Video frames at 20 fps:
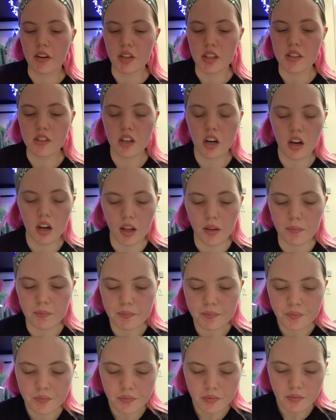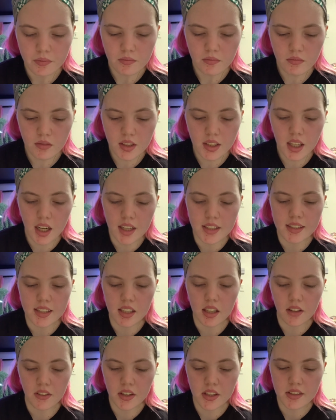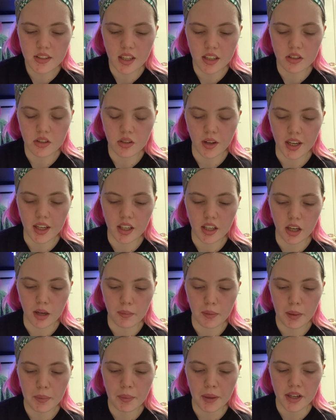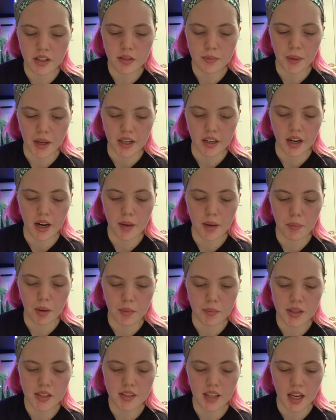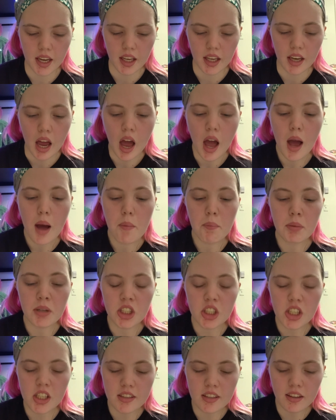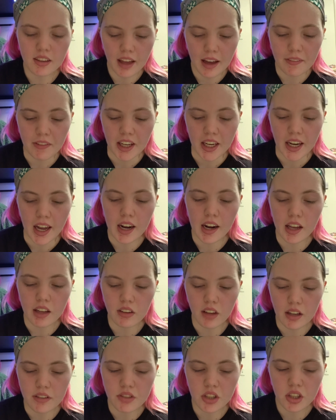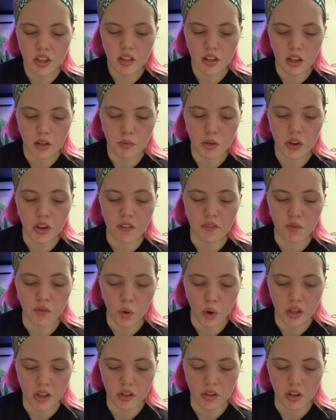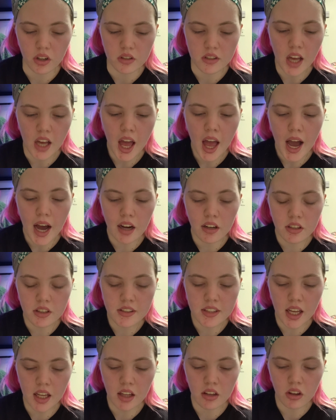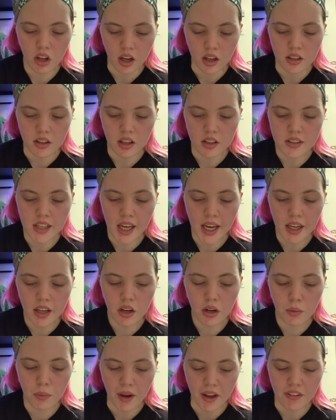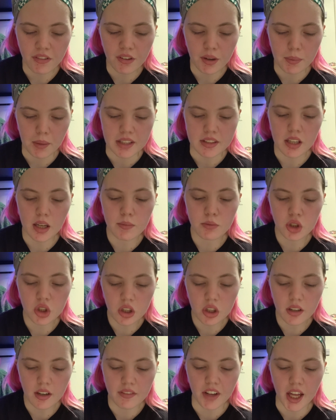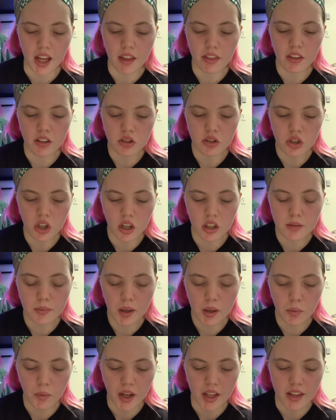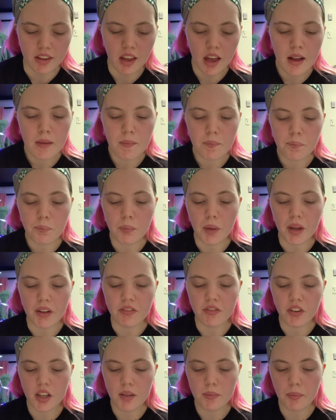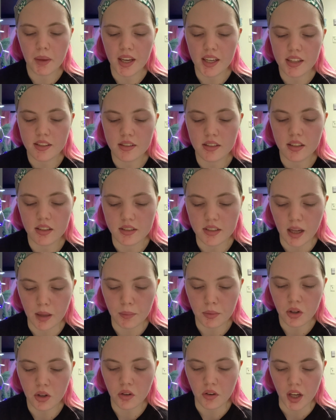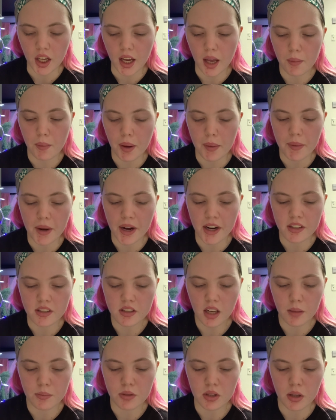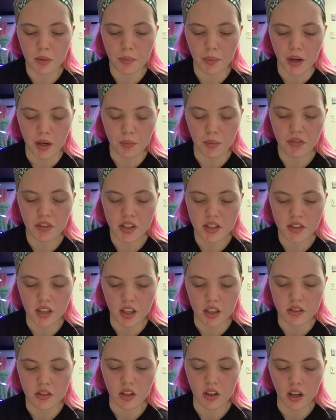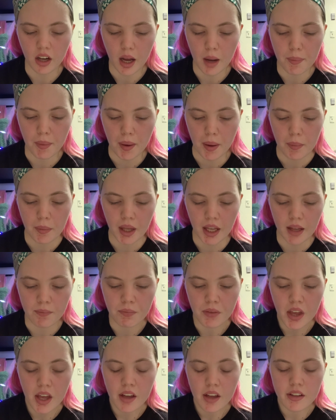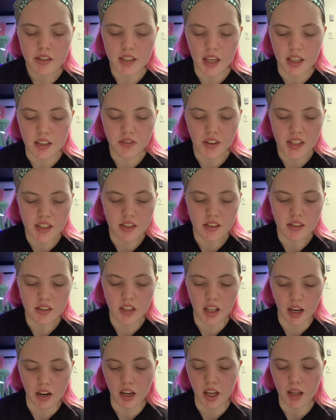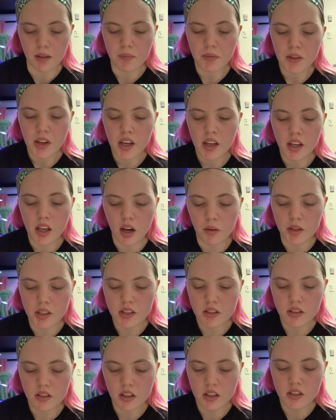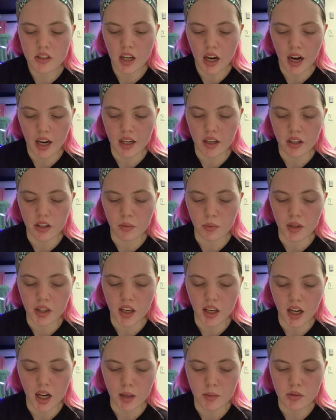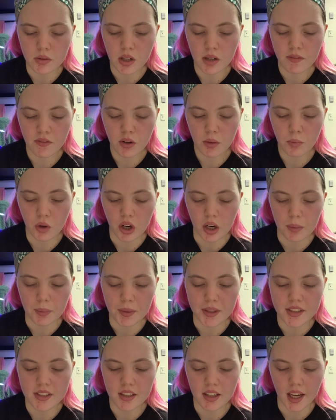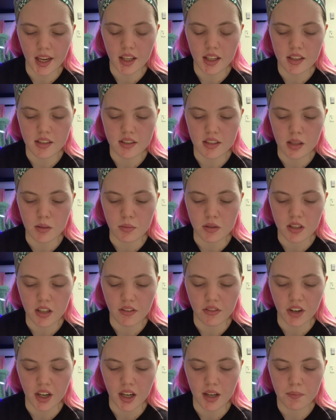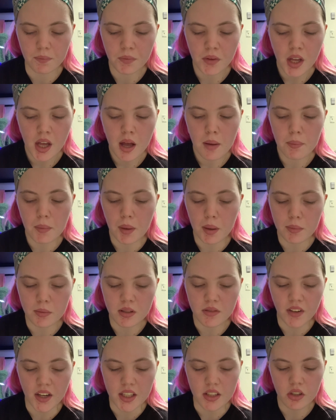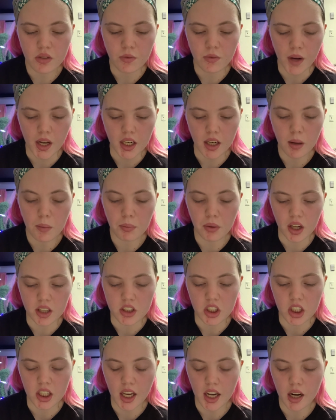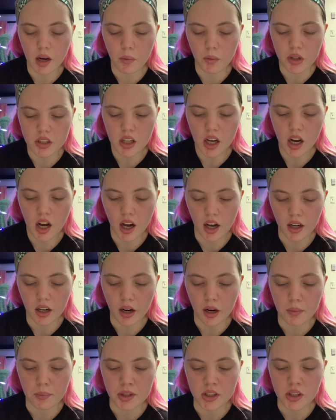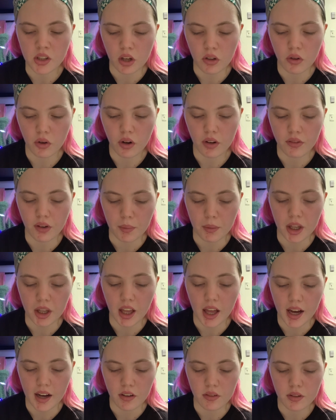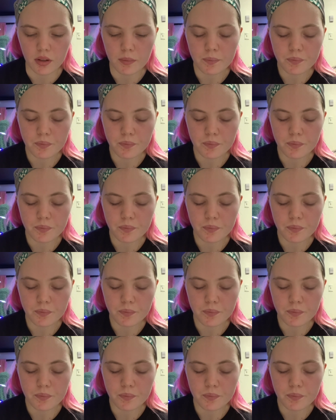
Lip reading: he's gone. I sit on the stairs so I can hear my parents better, and Mom is saying, but she's 11, and I left her alone with a 4-year-old. How does that look? They'll take her away from us. I'm sure of it, and they'll charge me with... My foot makes the step creak, and my parents come to the bottom of the stairs and look up at me. Dad's face is scary. He always looks tired when he comes home from work, but tonight he seems different. Mom's face is red and blotchy, and I want to hug her, but don't know if I'm allowed.